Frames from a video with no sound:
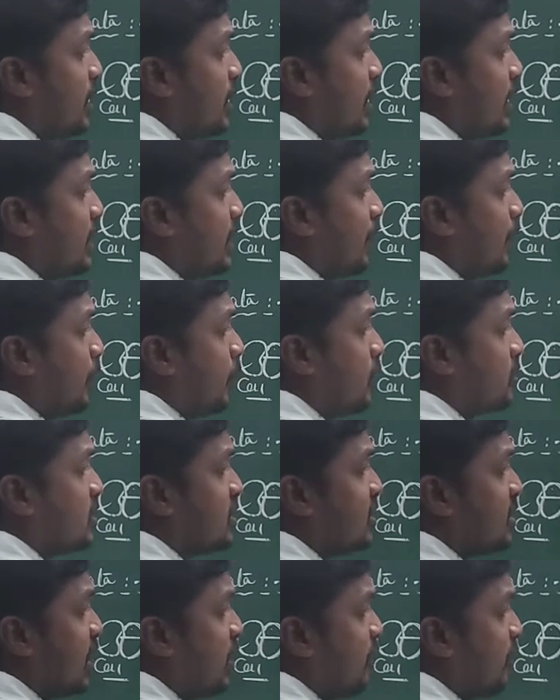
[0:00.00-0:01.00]
In the
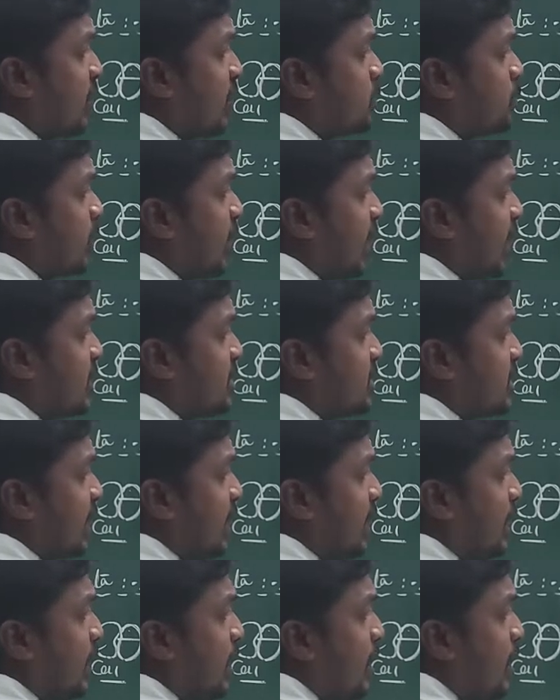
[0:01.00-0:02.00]
process of
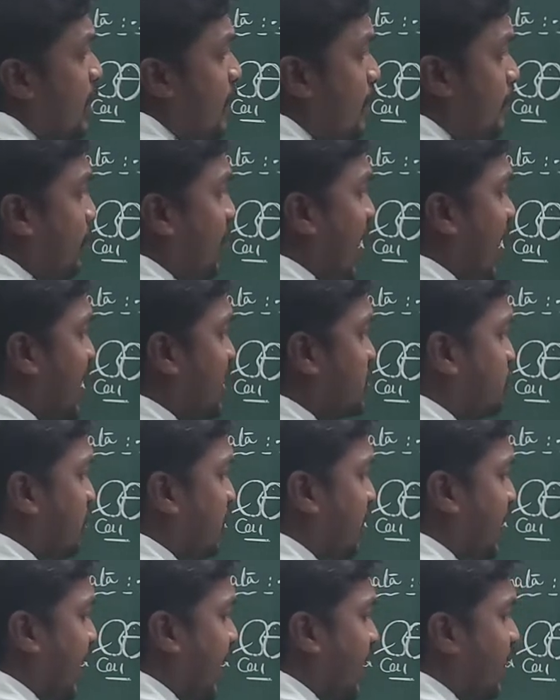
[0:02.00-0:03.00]
respiration, plants
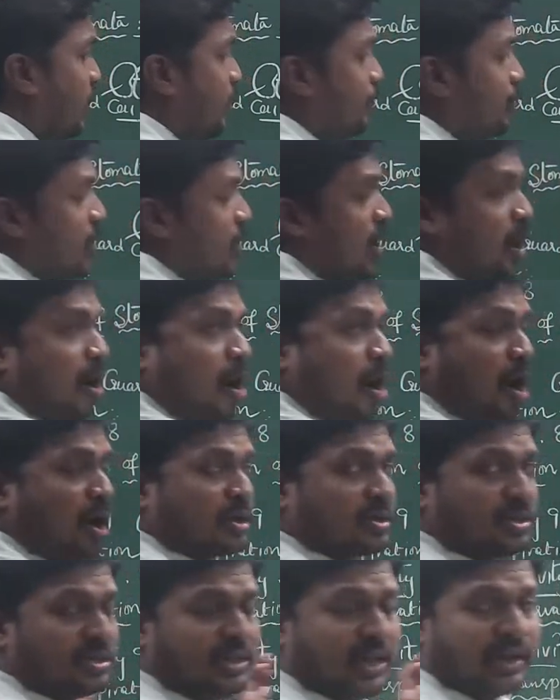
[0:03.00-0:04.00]
will take
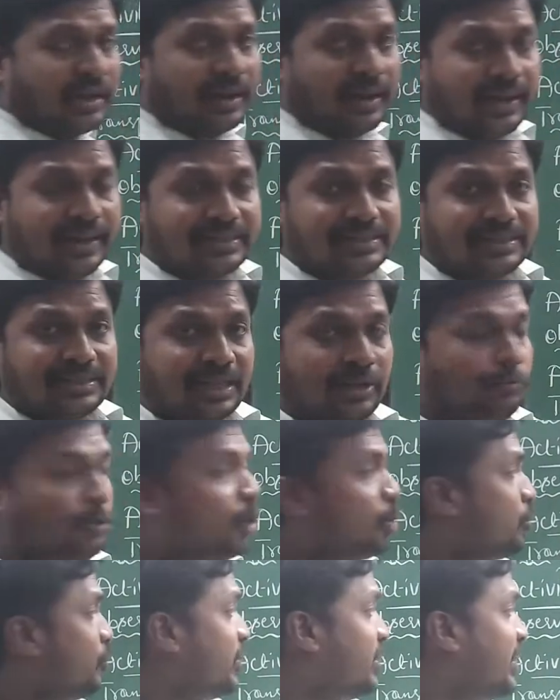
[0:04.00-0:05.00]
oxygen, release
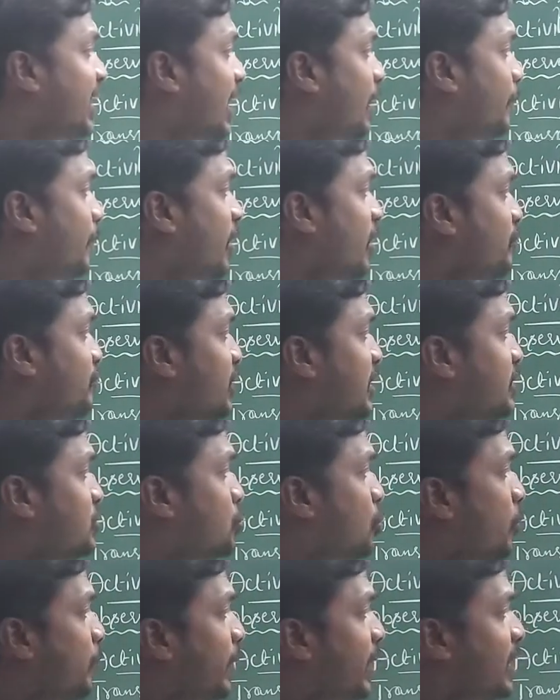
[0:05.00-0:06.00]
CO2 with the help of
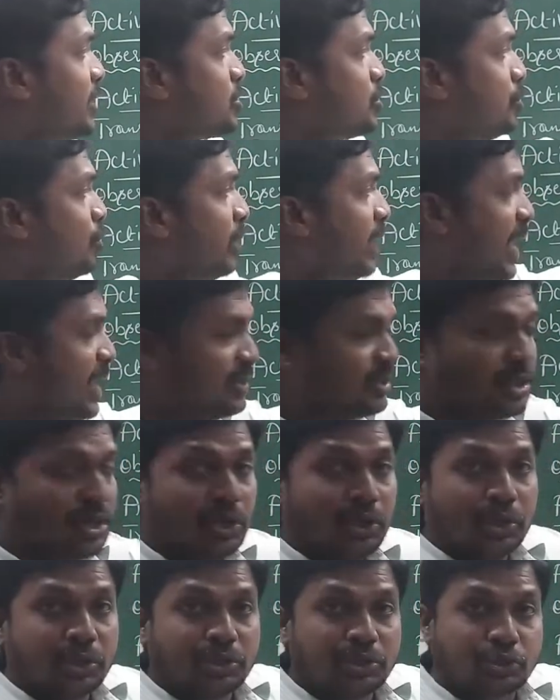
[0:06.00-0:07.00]
these openings known as
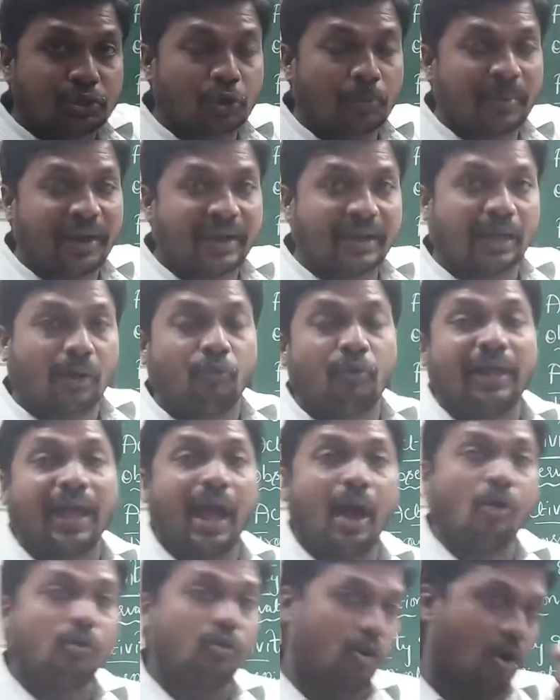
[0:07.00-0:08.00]
stomata. We
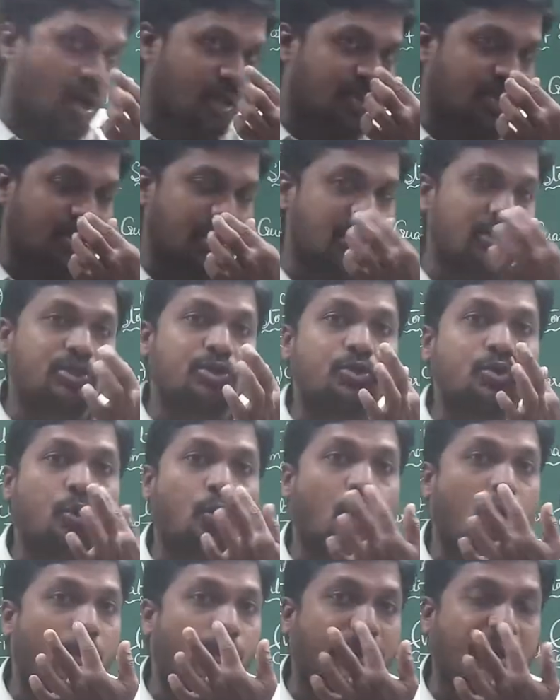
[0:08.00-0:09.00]
have nostrils, two
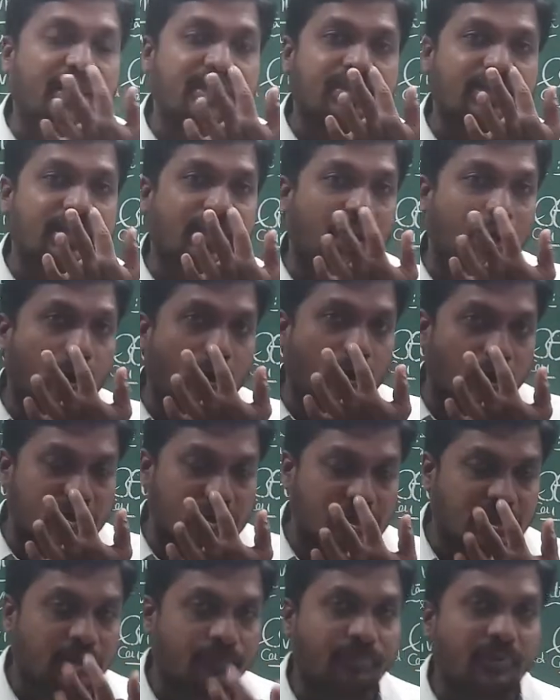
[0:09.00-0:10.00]
openings in the
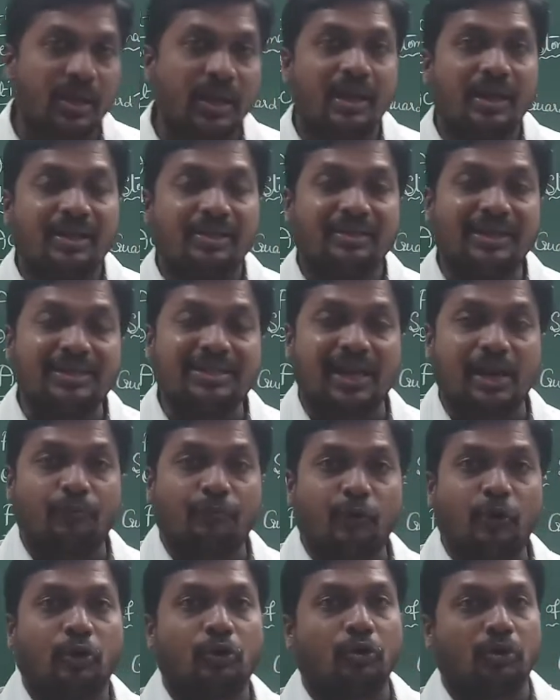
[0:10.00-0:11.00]
nose. This
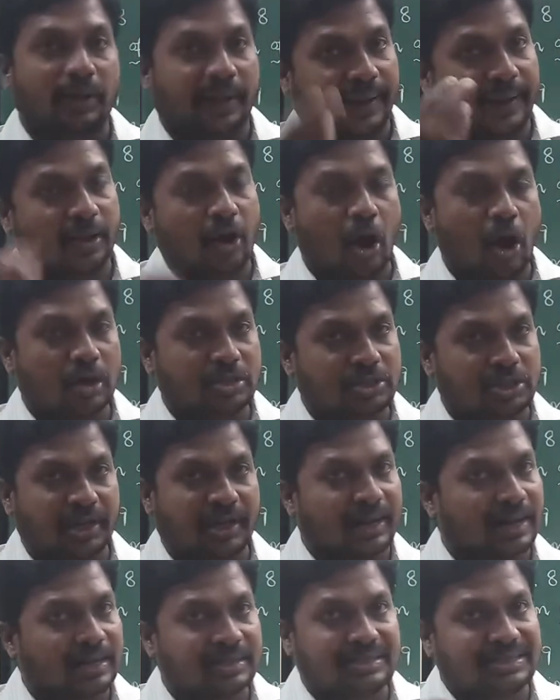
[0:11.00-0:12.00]
helpful to take
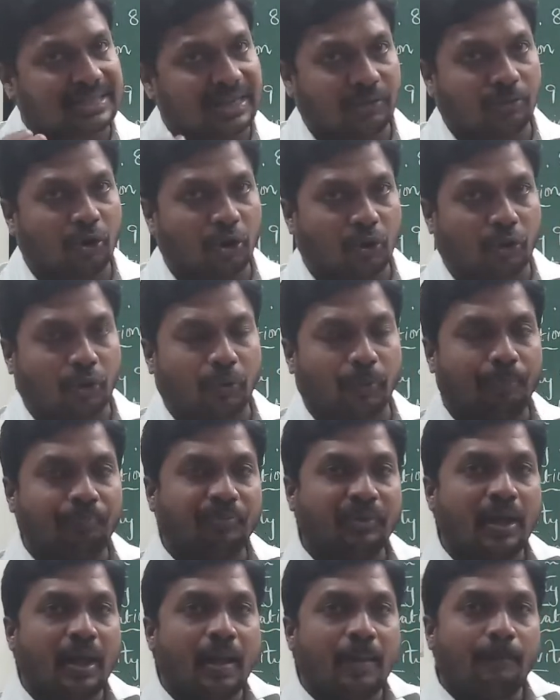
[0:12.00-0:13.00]
oxygen, release CO2.
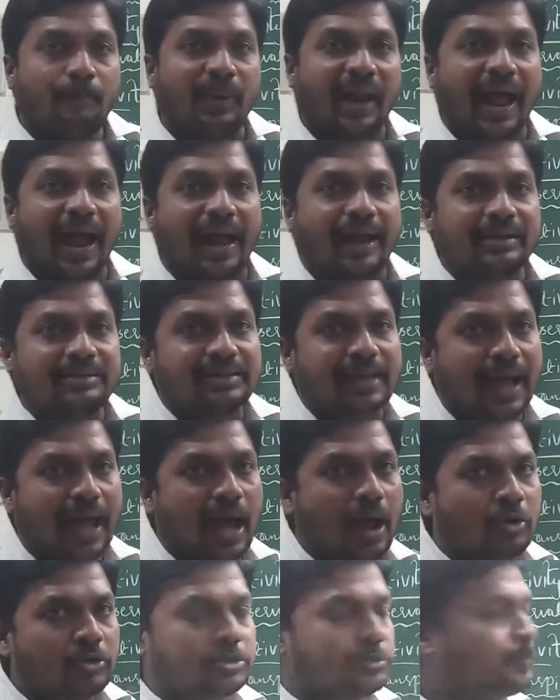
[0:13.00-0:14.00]
Plants
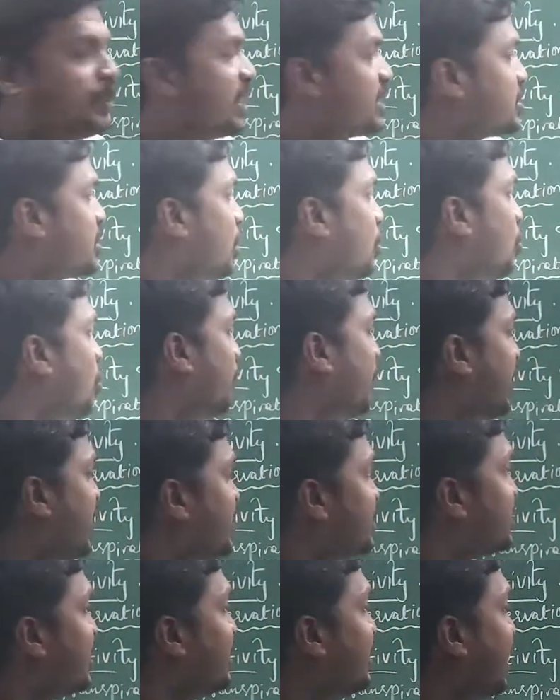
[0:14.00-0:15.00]
have special
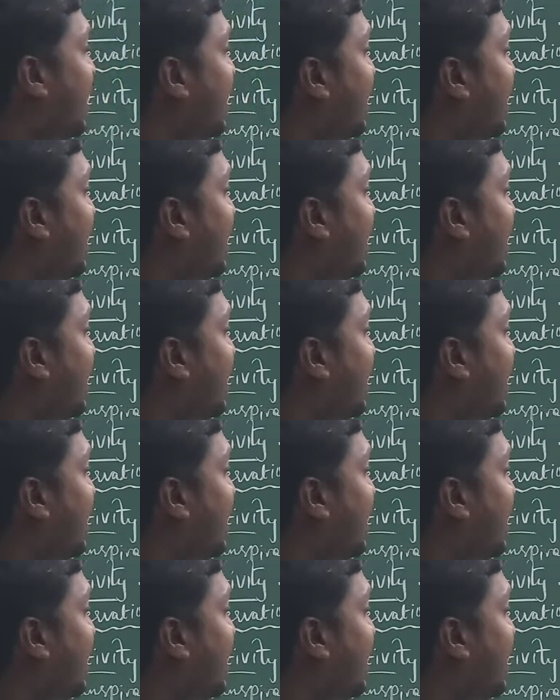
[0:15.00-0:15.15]
openings in the